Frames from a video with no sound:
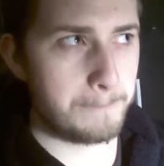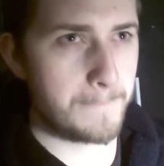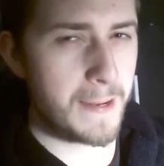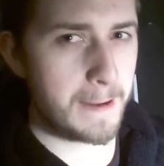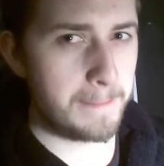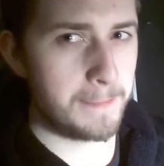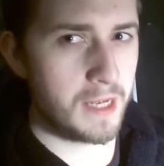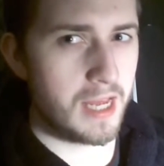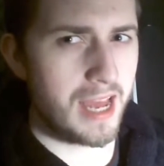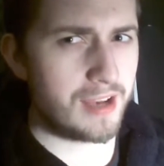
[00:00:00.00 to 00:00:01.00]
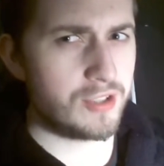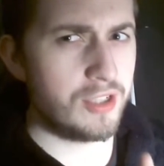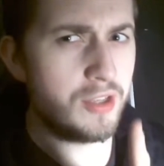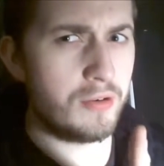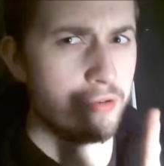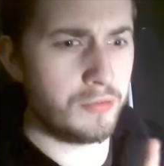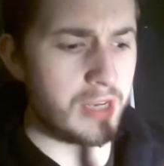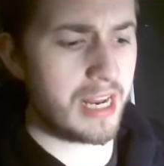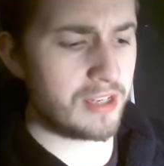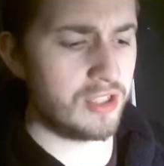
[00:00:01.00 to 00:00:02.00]
Yeah. Actually though, you
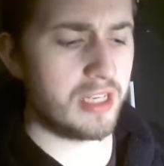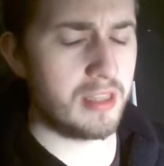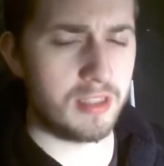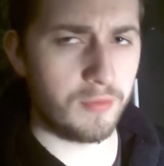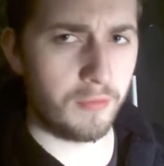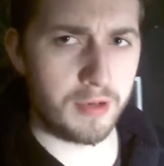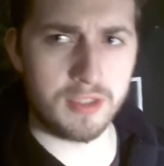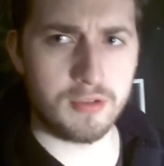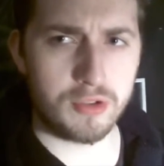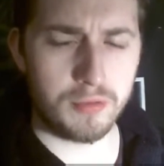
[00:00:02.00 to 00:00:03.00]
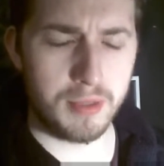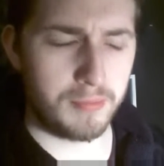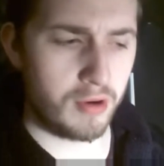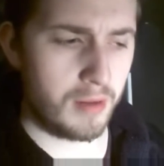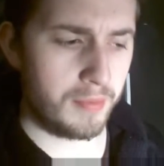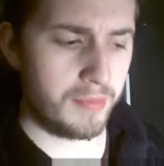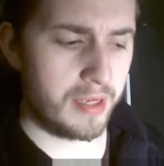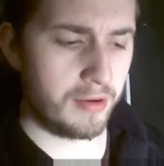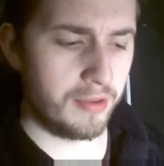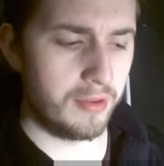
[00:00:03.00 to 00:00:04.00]
can actually get these for free, so it shouldn't be a problem.
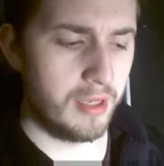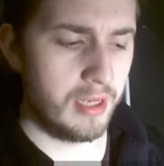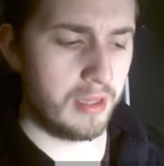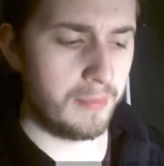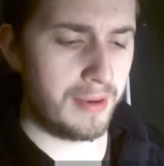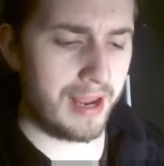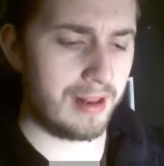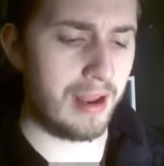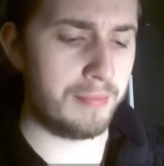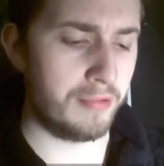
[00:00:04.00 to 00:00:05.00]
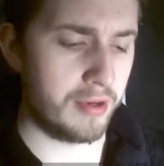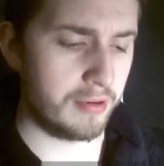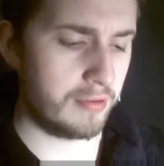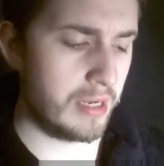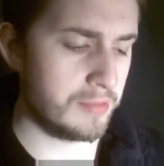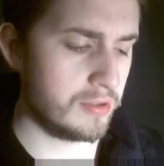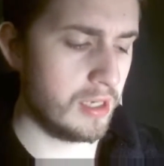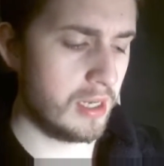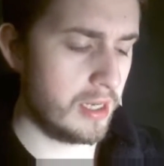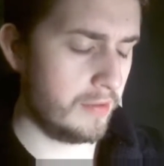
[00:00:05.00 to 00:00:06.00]
They are on the Black Library on Games.
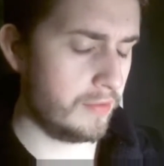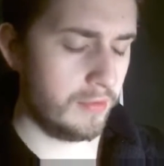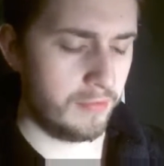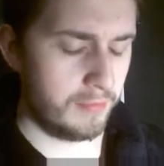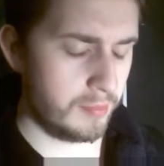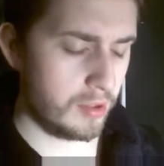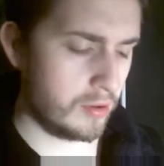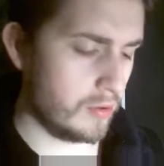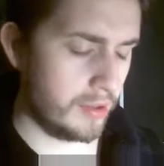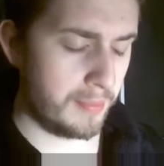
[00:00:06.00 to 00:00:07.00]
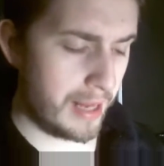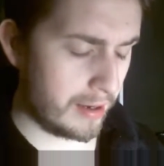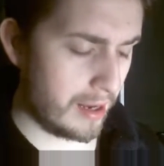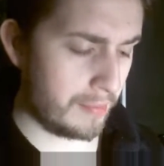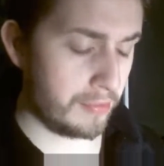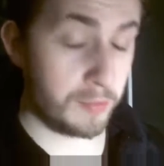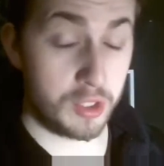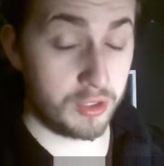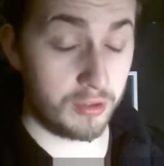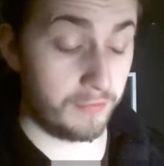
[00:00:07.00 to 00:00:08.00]
If you go on the Black Library,
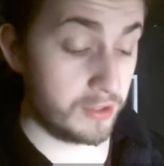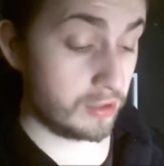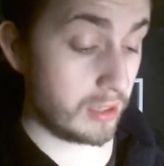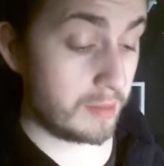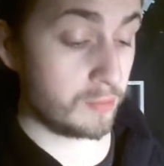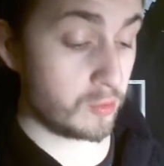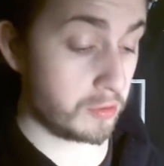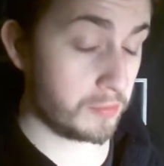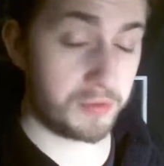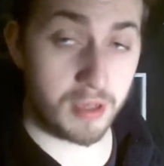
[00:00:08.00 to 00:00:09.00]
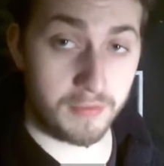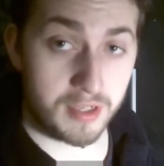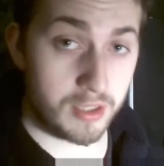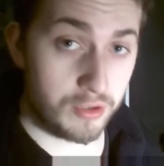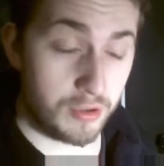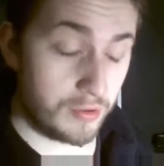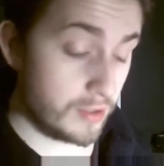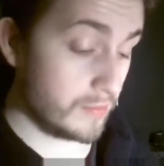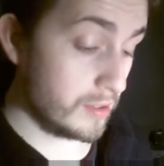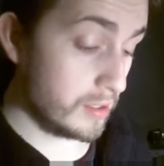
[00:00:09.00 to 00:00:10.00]
which is official Games Workshop stuff, in case you don't know,